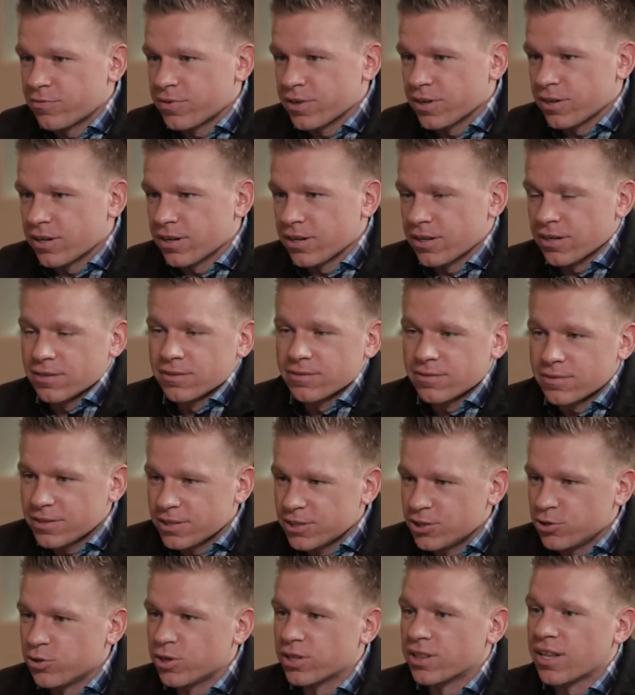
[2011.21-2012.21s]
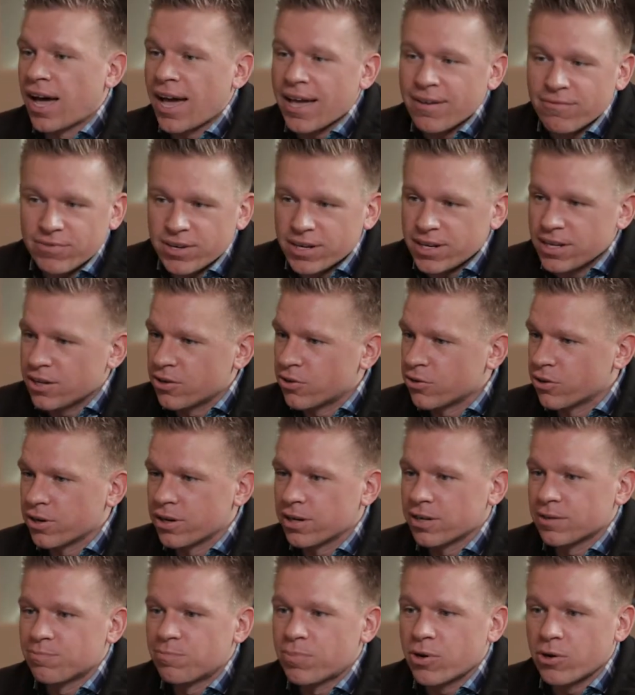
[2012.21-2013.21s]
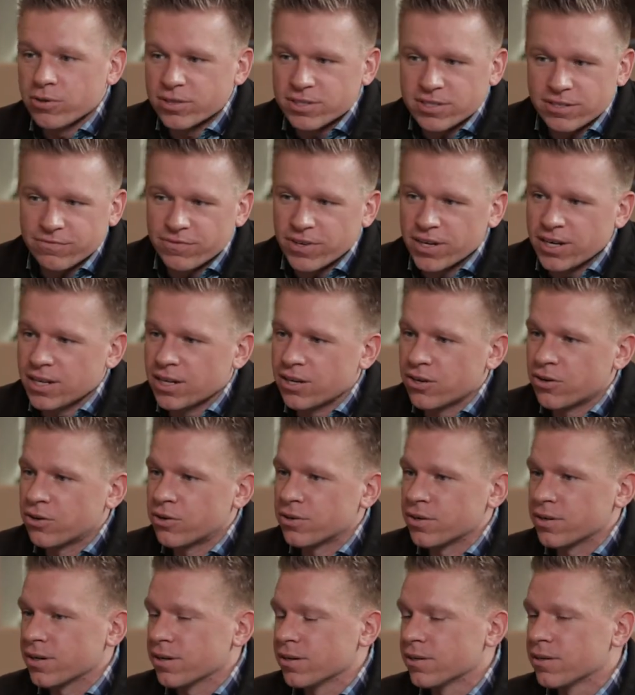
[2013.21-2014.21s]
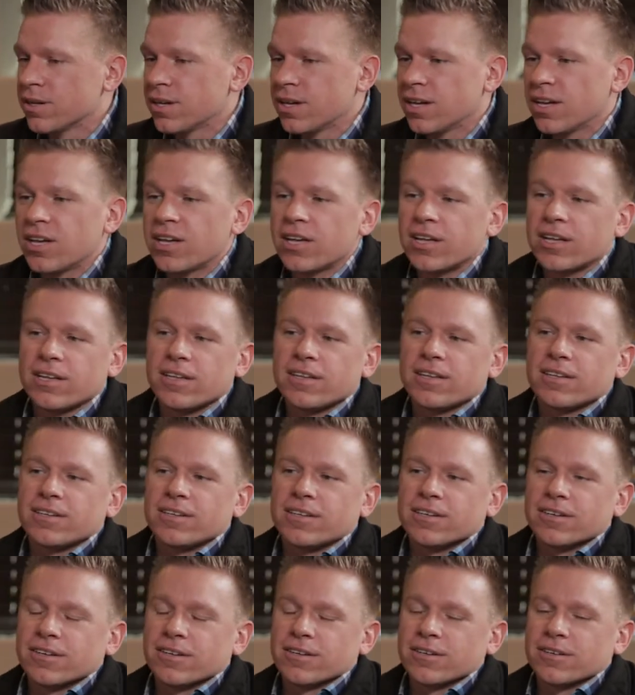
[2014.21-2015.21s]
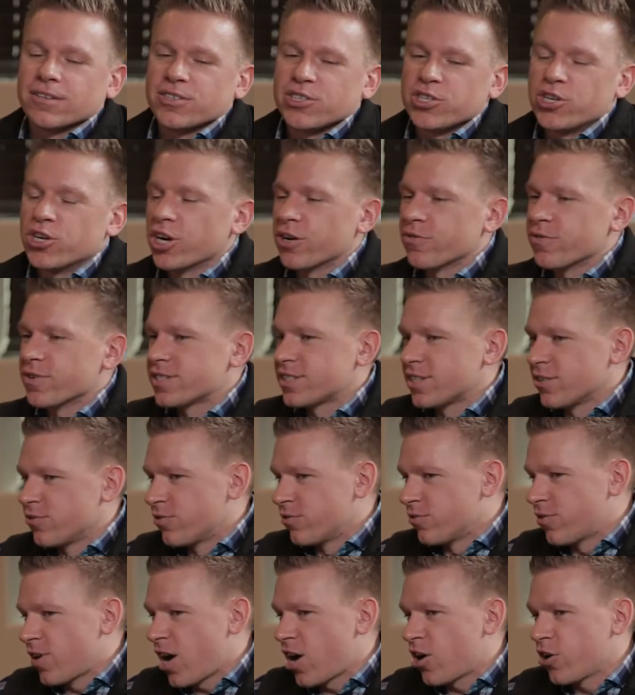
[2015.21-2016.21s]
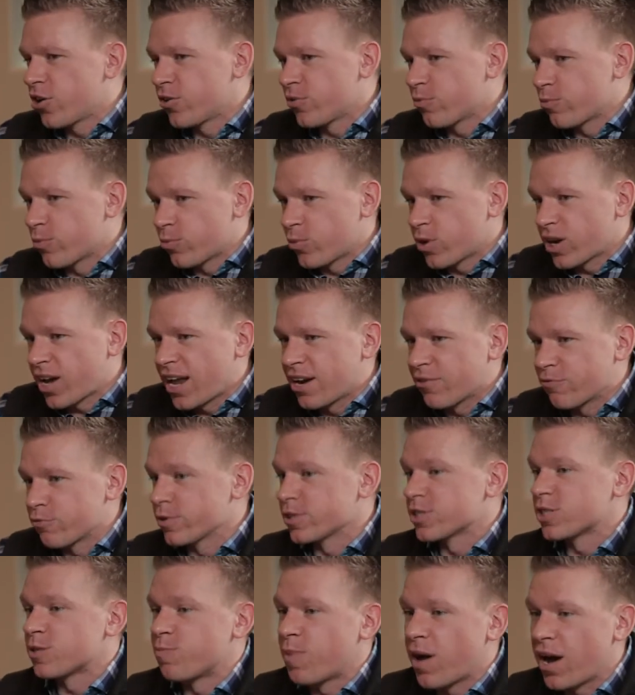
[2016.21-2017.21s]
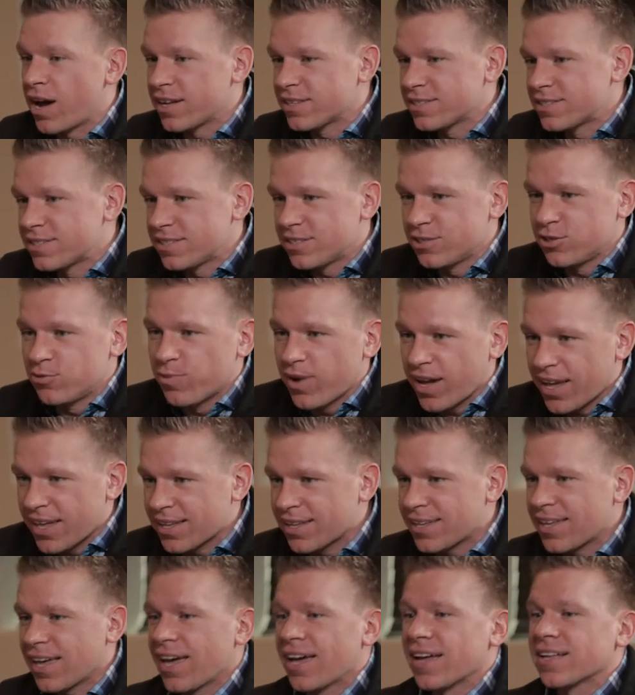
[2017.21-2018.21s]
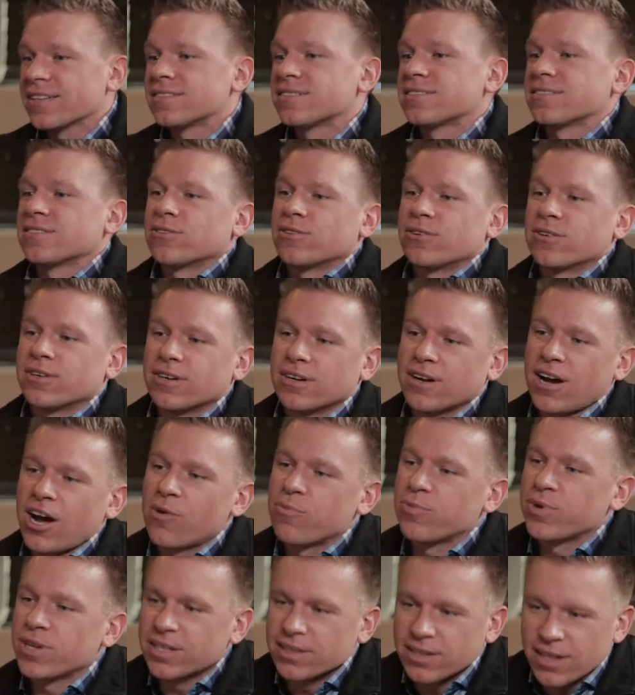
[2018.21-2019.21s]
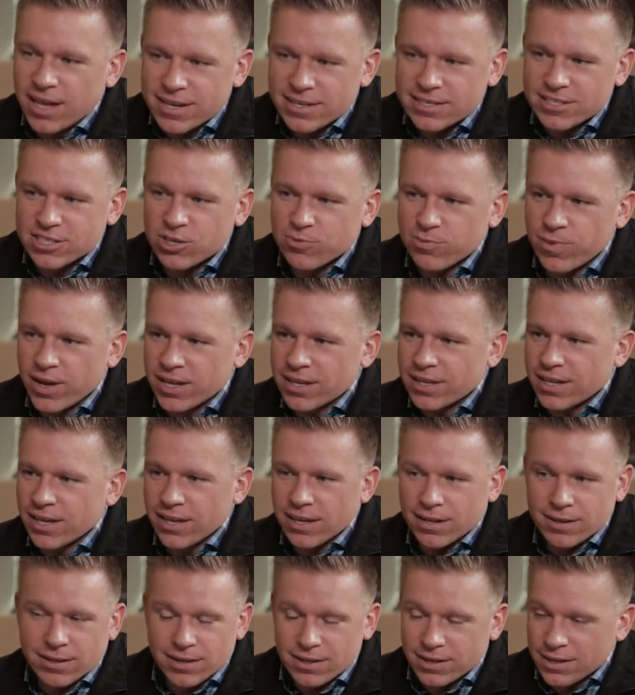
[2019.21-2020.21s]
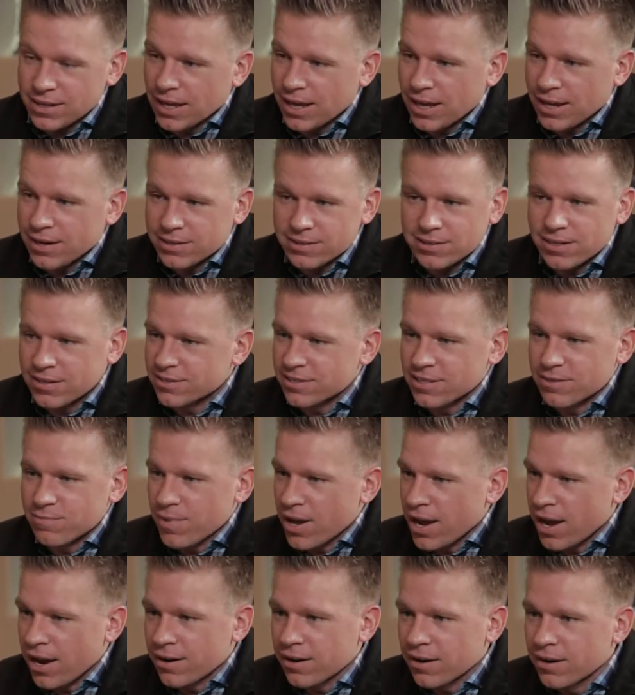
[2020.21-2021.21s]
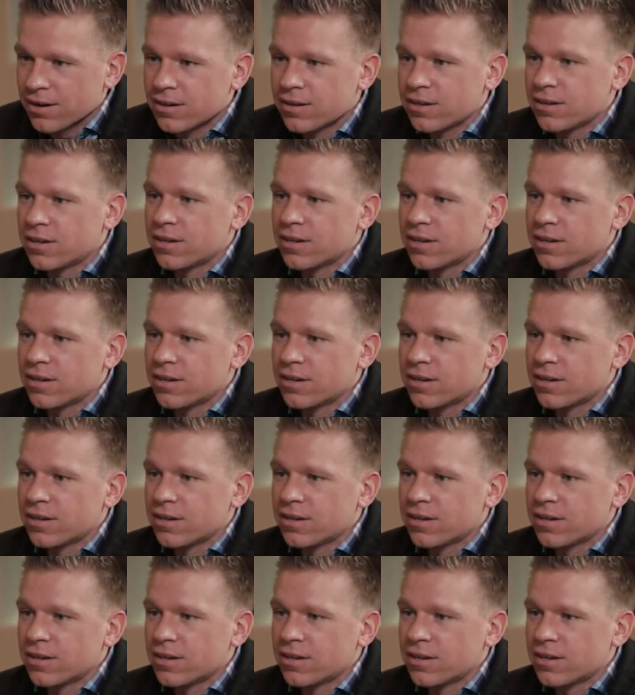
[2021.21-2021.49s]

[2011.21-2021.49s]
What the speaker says: If you're gonna do a live video or post a video, or you're nervous of what kind of response you might get or how many likes you might get, it doesn't matter.